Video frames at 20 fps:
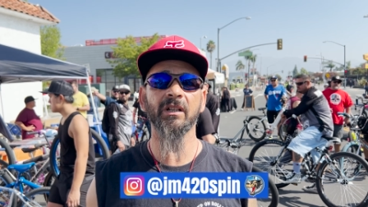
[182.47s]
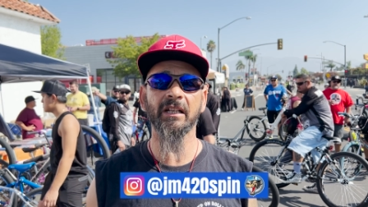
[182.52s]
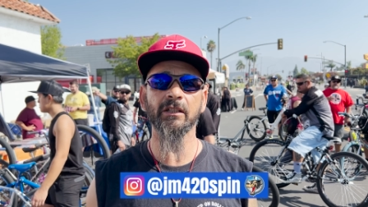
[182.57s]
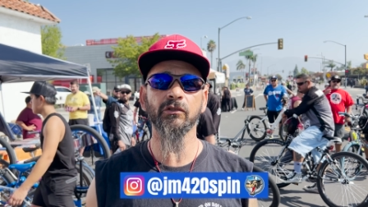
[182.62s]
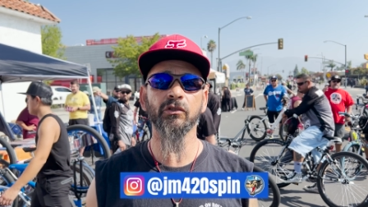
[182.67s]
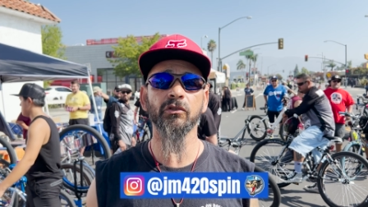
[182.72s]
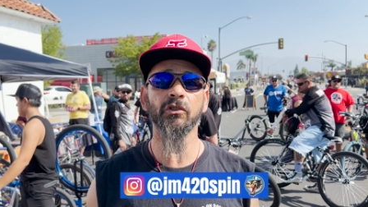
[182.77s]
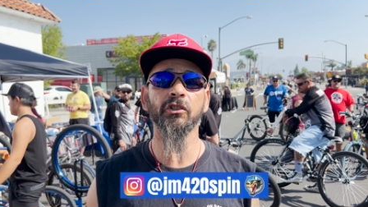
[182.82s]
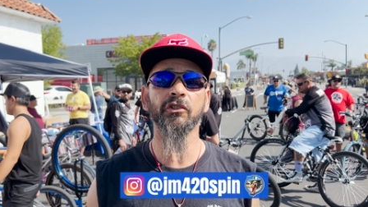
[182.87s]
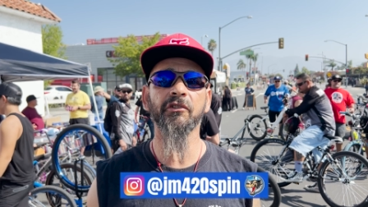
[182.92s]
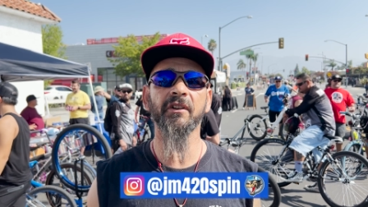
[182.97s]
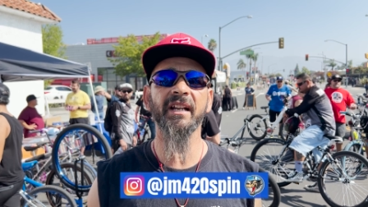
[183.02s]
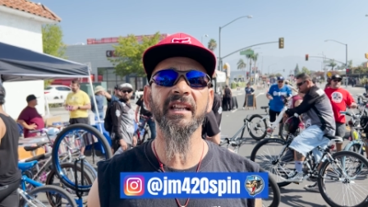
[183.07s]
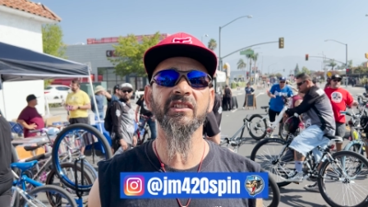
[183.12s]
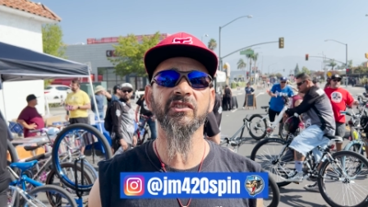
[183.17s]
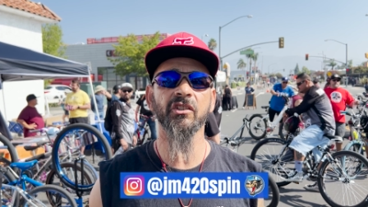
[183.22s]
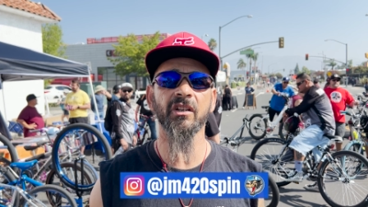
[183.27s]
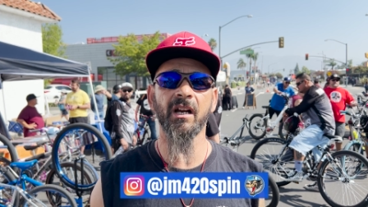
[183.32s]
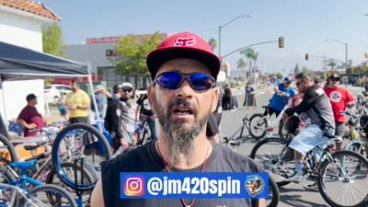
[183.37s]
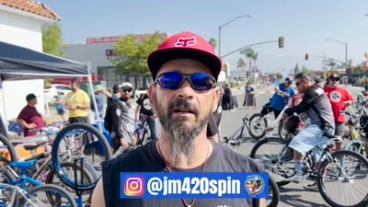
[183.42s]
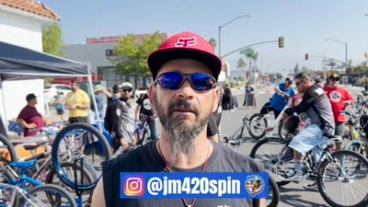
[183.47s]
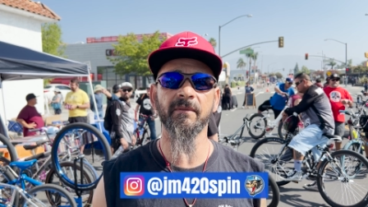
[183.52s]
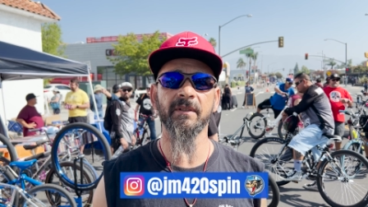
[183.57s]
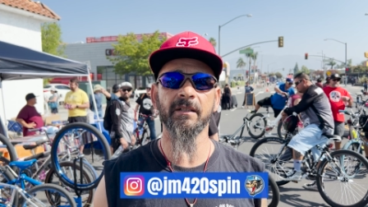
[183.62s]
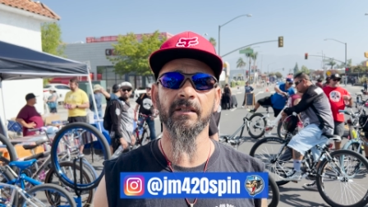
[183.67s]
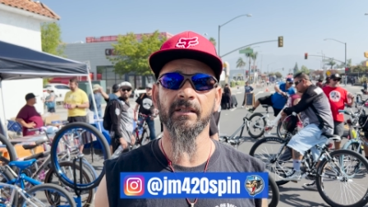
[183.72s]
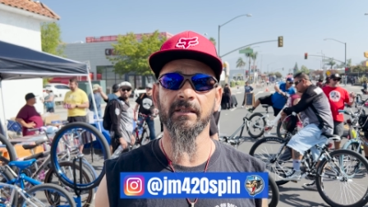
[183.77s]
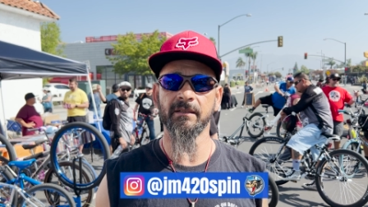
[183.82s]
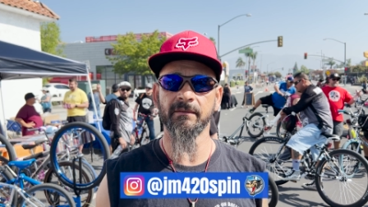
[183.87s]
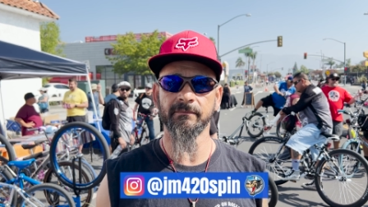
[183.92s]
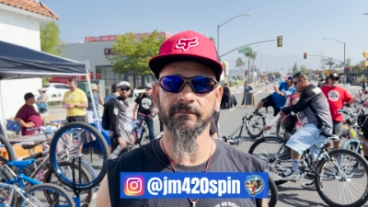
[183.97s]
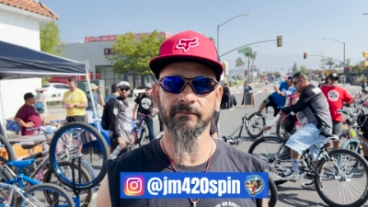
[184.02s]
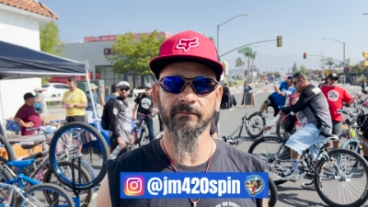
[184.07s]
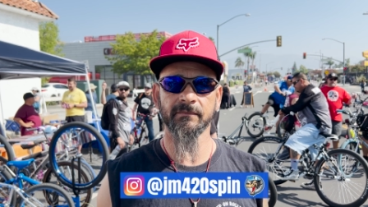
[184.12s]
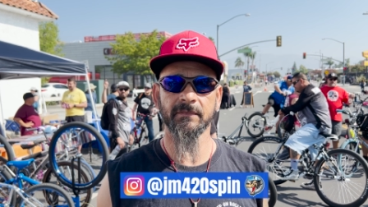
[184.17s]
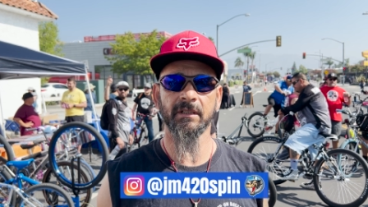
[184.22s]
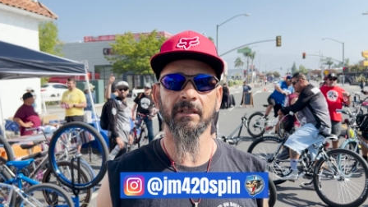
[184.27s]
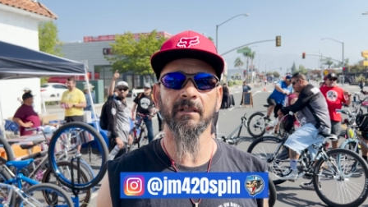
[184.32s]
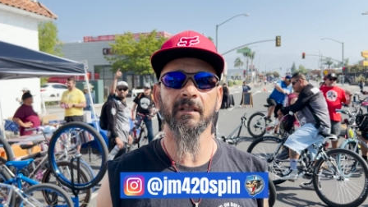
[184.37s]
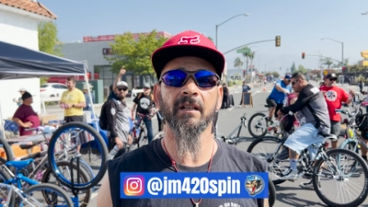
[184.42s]
guys do a great job uh,
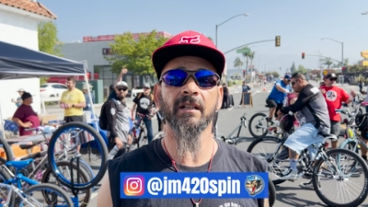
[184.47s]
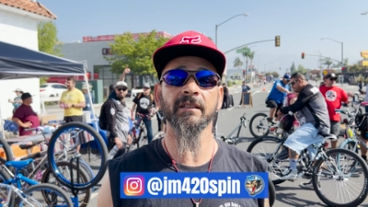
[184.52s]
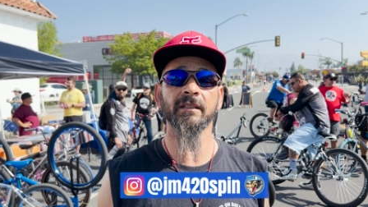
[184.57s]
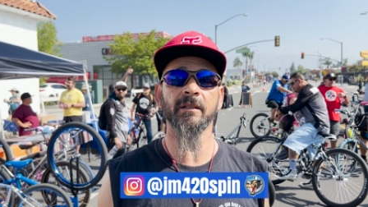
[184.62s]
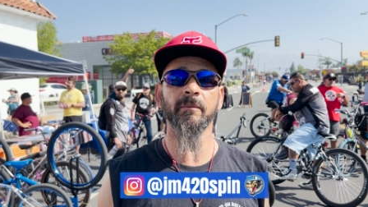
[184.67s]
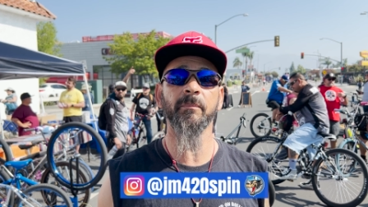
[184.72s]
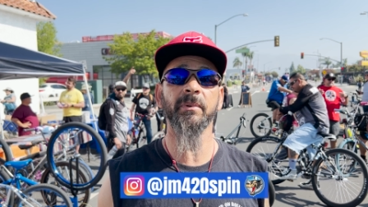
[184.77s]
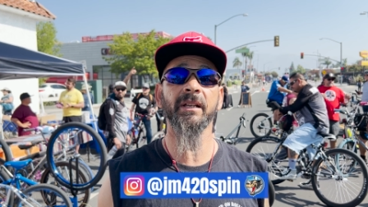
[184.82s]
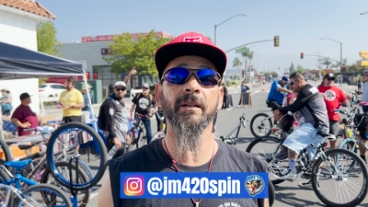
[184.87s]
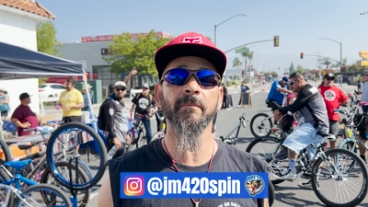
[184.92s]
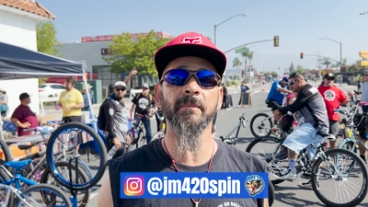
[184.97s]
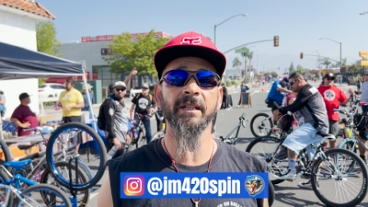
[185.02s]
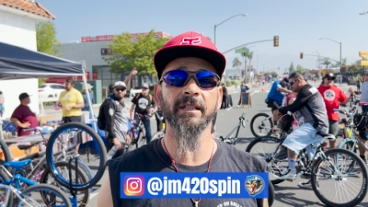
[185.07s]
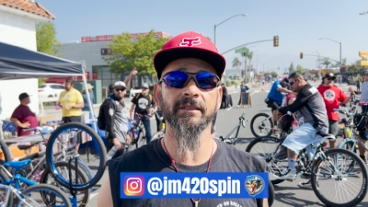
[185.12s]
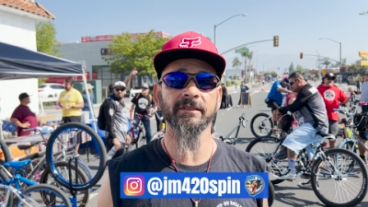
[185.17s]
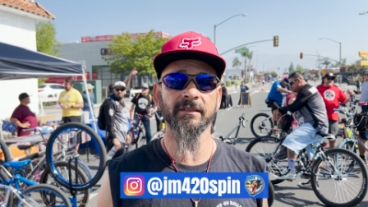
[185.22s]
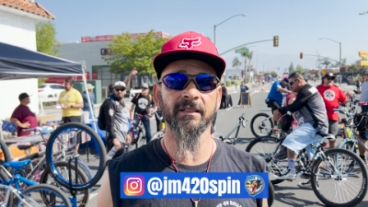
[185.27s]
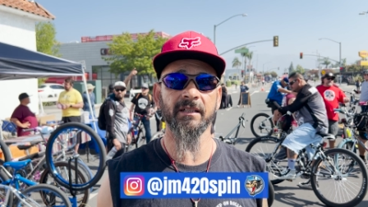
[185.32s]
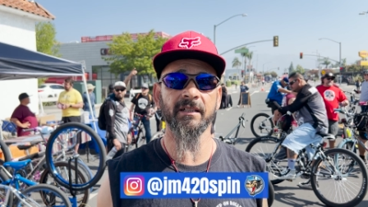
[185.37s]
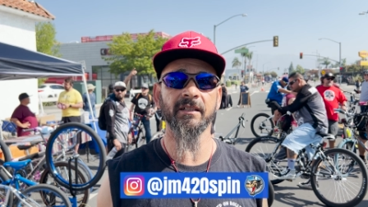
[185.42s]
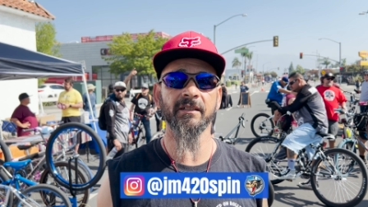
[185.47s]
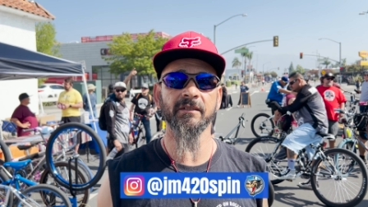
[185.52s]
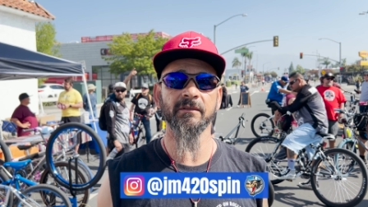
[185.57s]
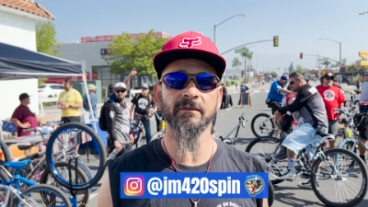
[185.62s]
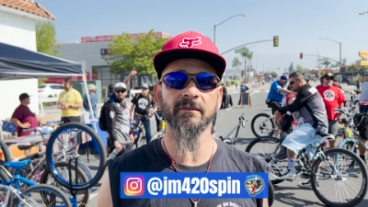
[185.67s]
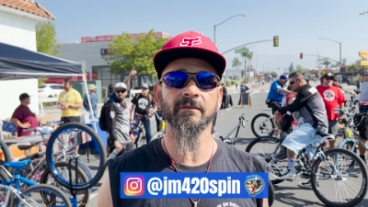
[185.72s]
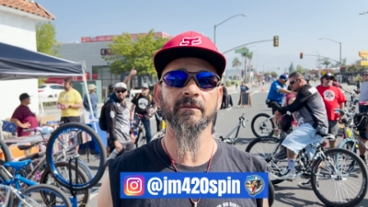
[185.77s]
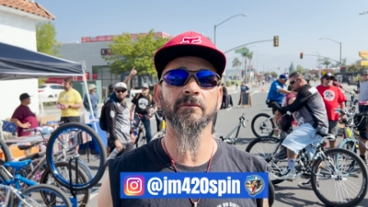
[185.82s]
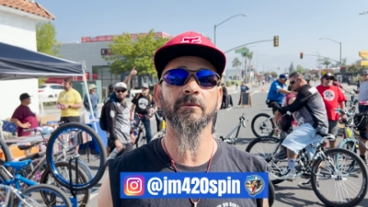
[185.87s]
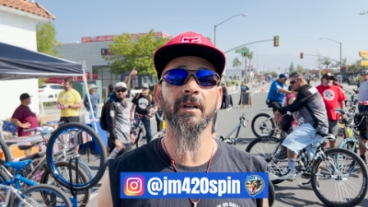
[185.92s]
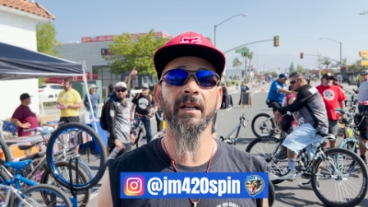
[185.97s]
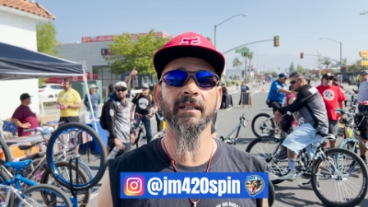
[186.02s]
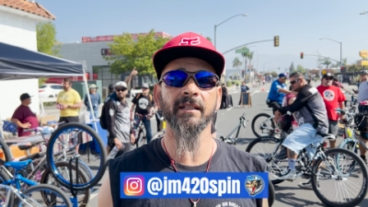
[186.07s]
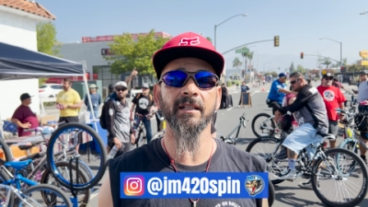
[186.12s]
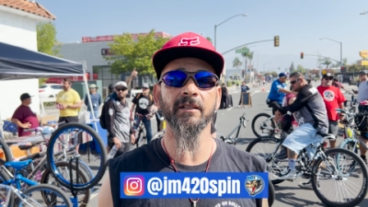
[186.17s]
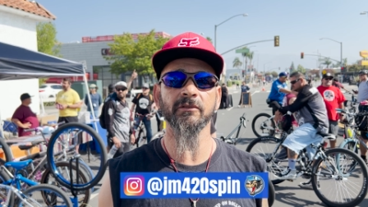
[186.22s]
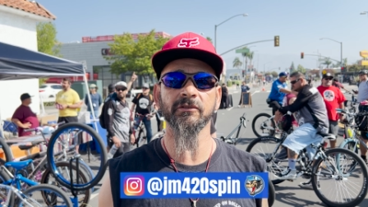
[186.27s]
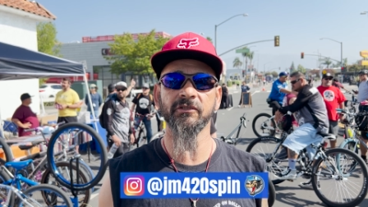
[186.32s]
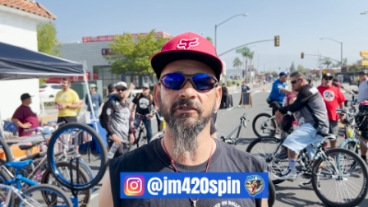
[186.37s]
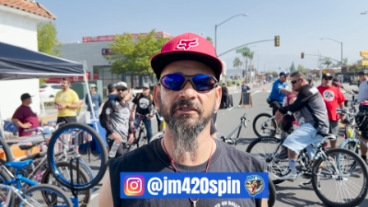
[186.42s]
on the B M X uh,
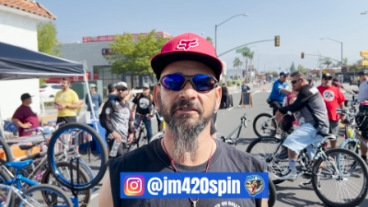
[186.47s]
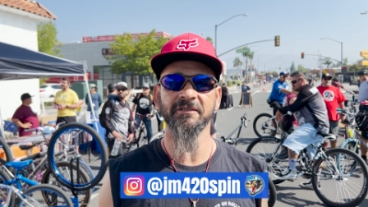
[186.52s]
ride-out.